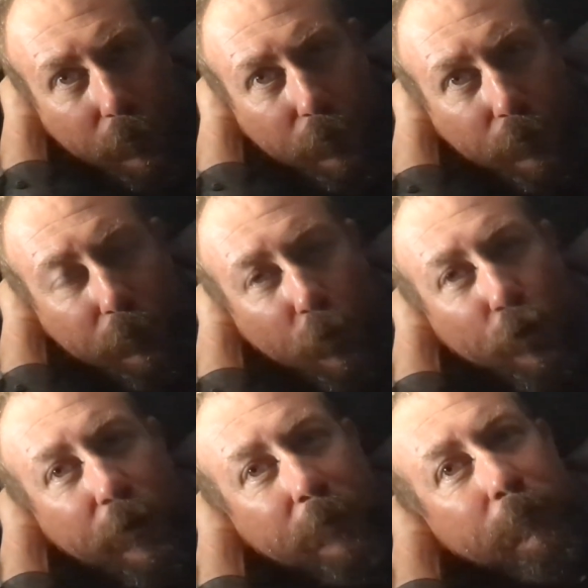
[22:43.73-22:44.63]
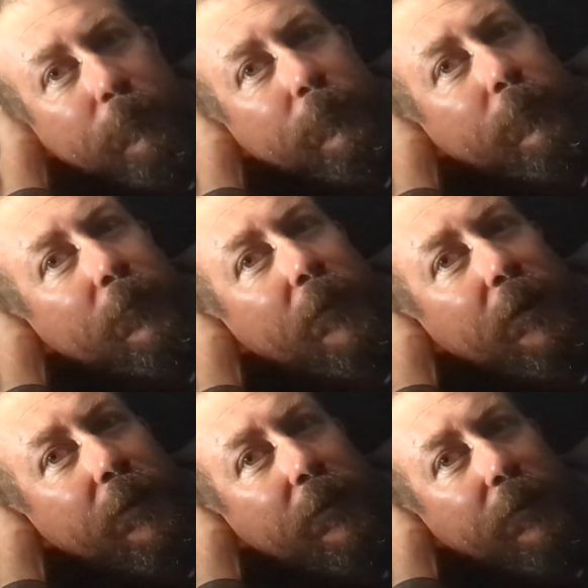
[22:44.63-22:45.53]
Good morning.
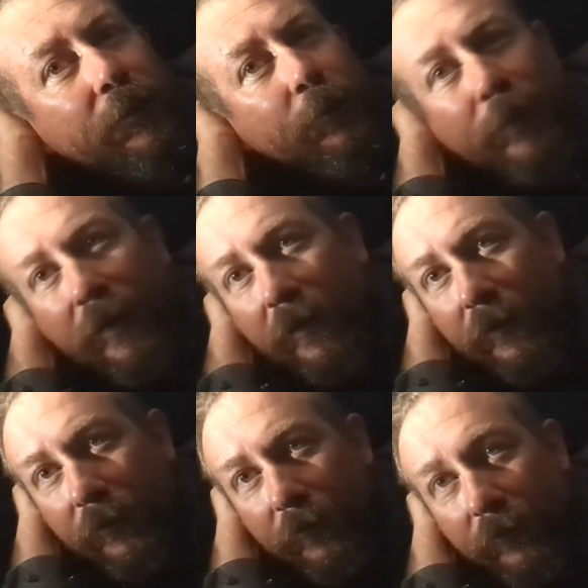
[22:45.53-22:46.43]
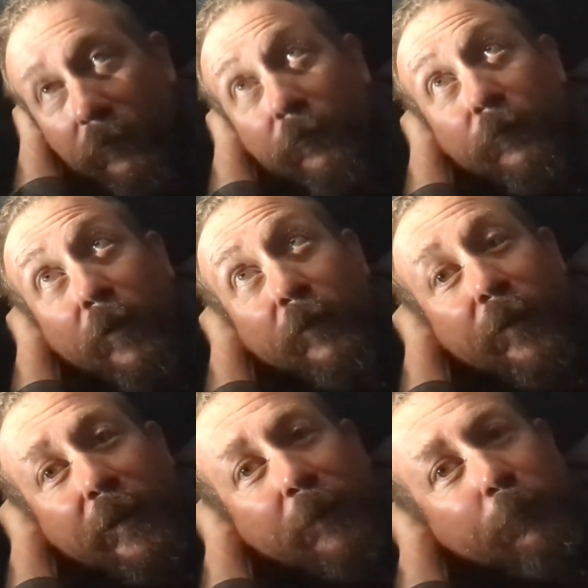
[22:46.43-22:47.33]
It's about 5
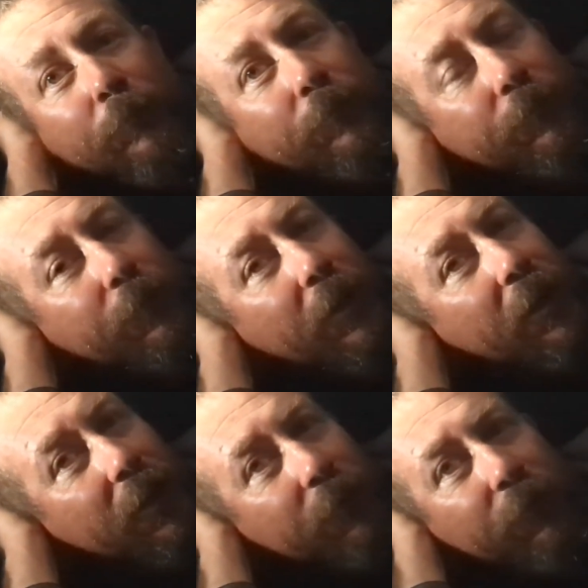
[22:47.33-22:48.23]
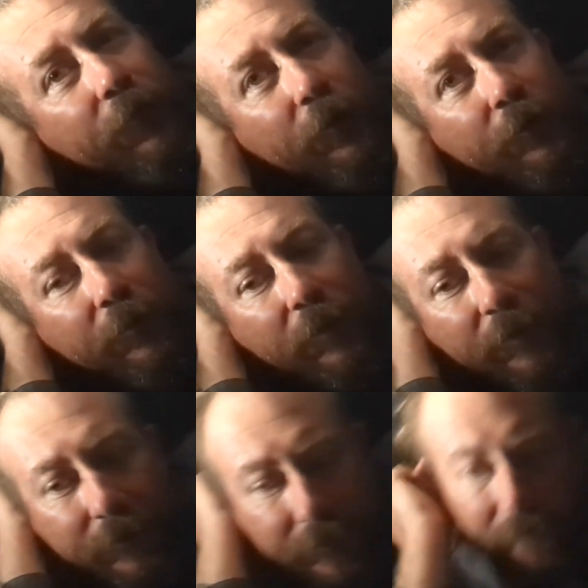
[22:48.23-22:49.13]
a.m. First
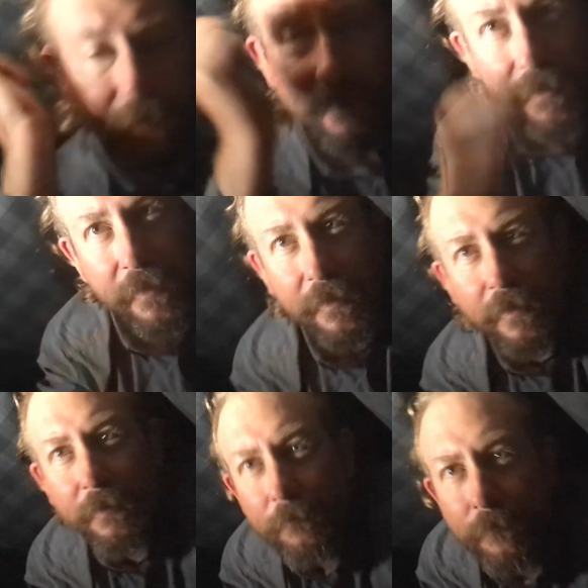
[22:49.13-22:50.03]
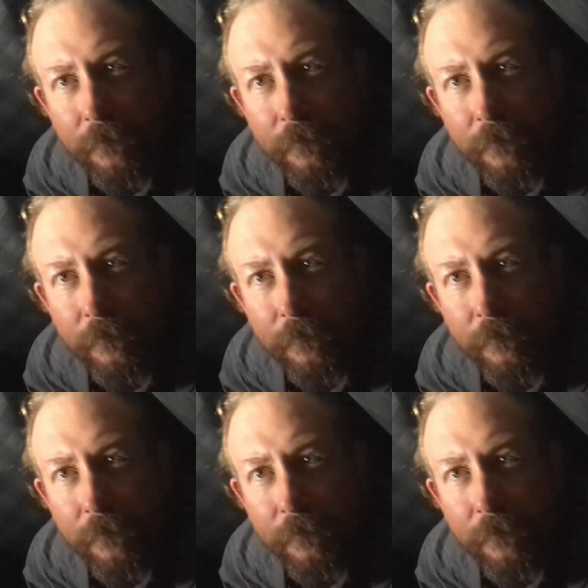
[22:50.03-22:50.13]
light starting to kick in.